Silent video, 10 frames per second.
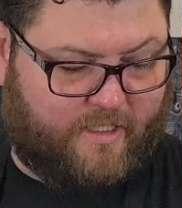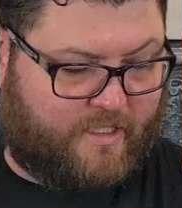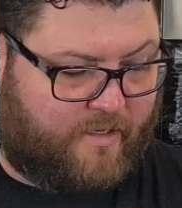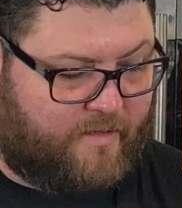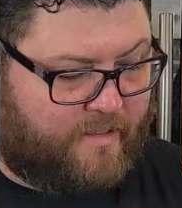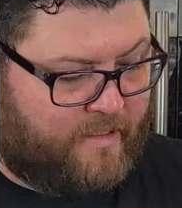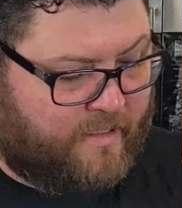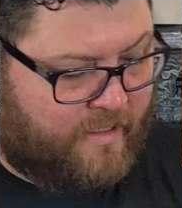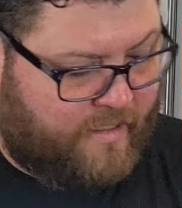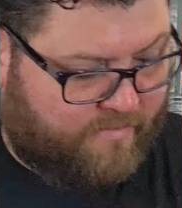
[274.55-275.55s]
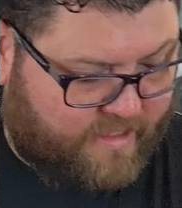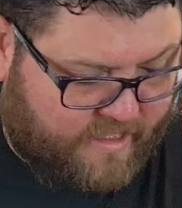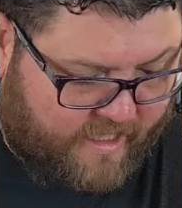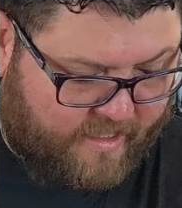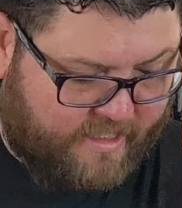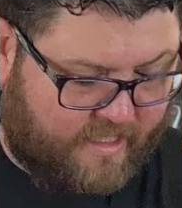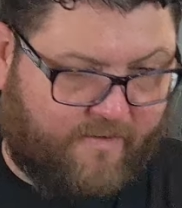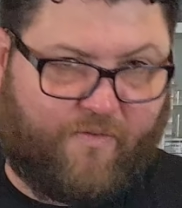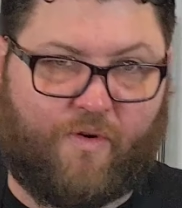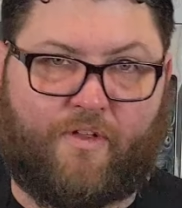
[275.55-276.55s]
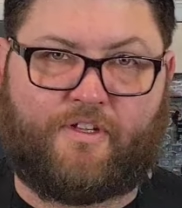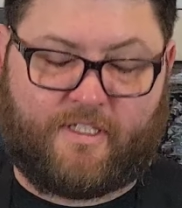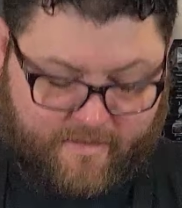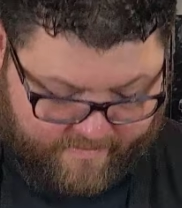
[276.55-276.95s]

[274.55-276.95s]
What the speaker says: So I'm just cutting these into fourths.